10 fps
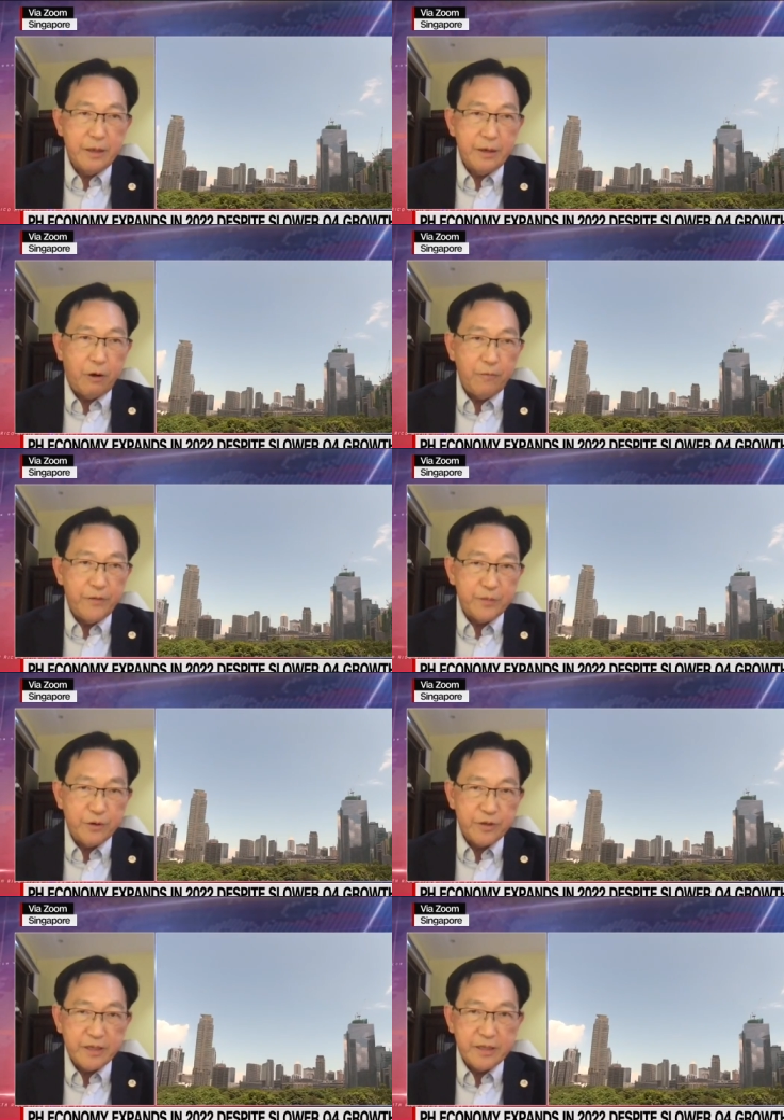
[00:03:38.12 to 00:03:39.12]
office
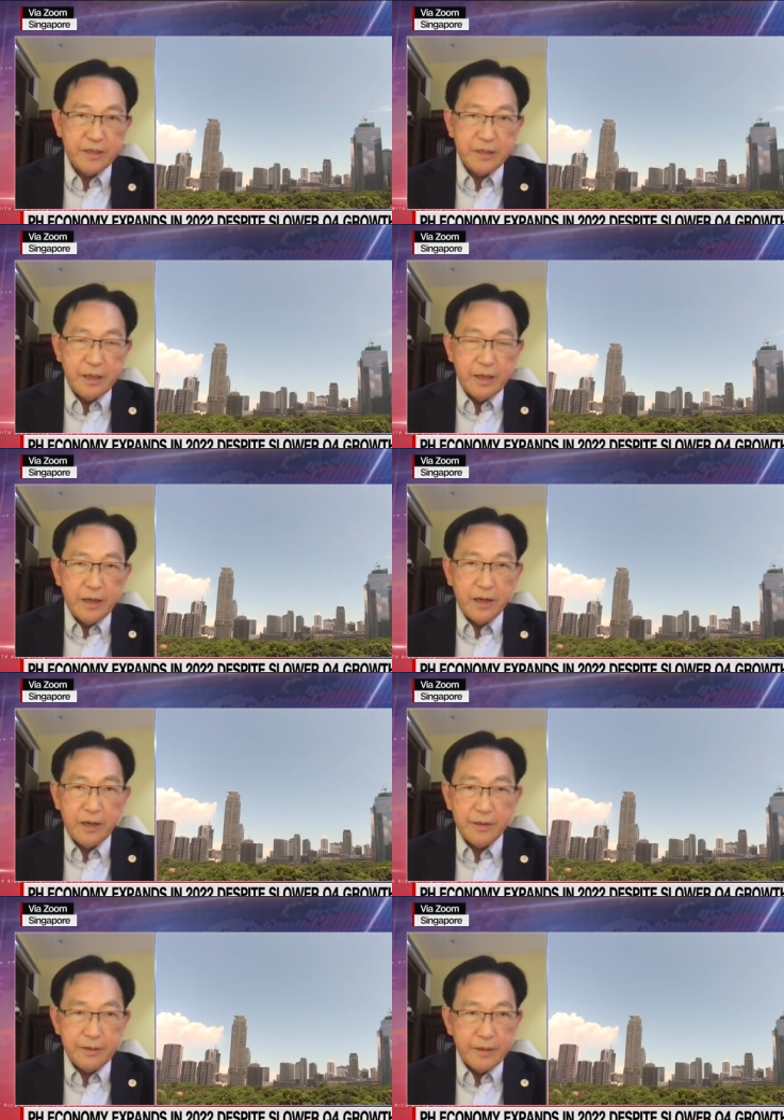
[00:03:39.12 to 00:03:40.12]
processing
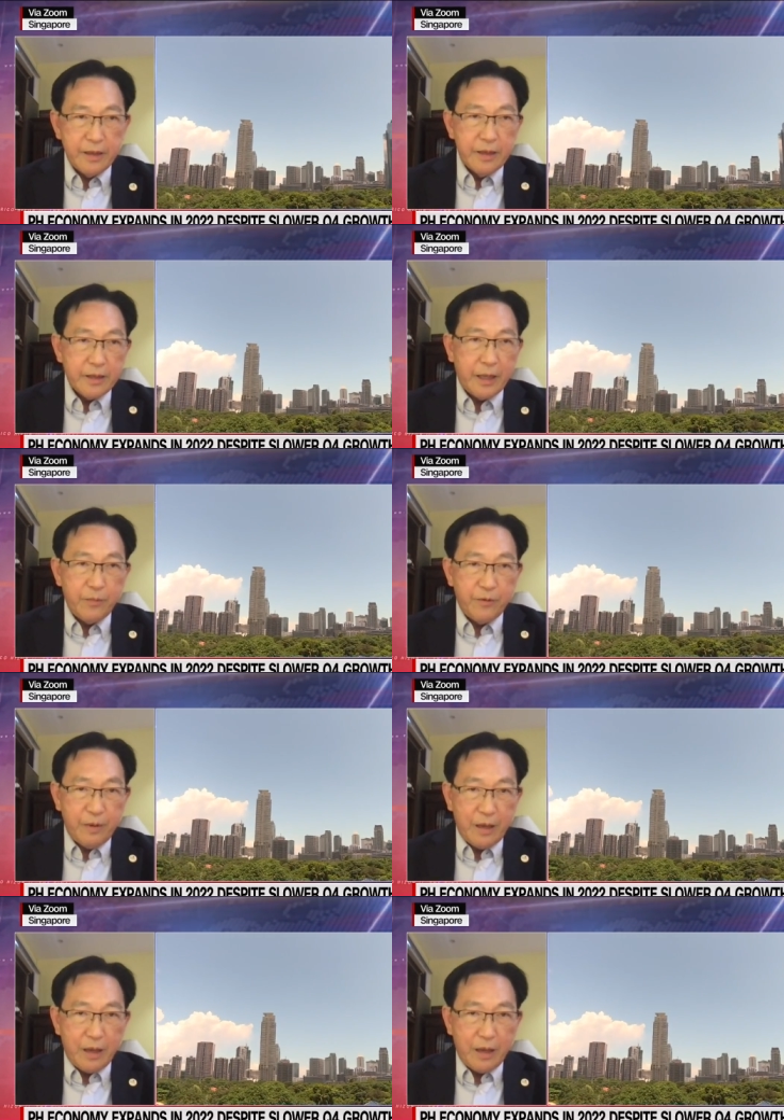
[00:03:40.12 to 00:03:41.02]
type of,